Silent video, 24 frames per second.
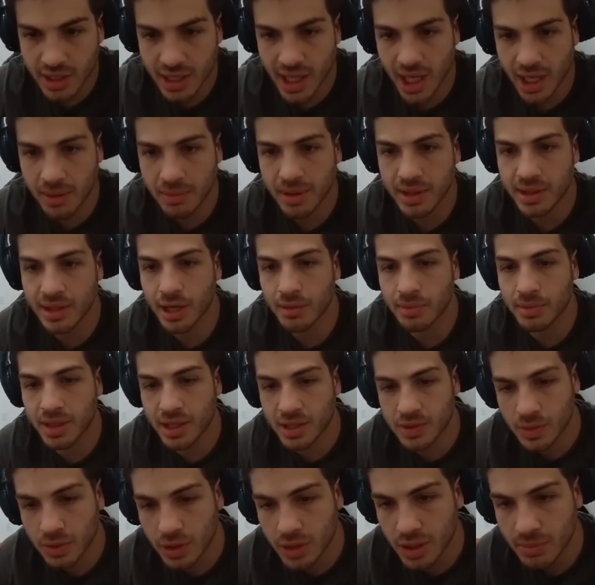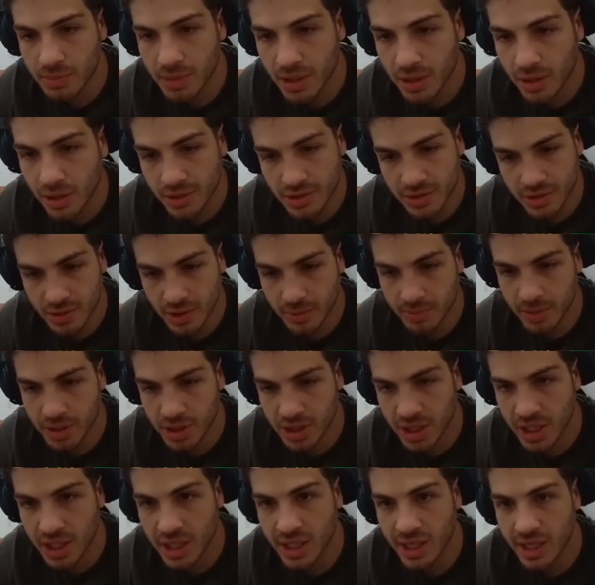have came in there because we're going to be close to a
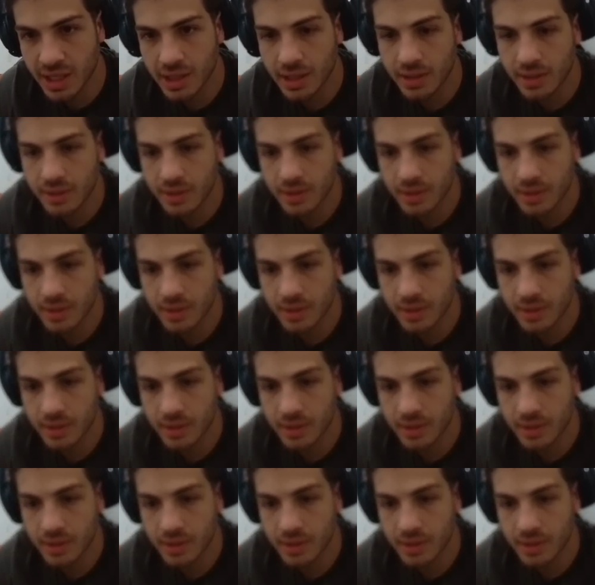pachinki.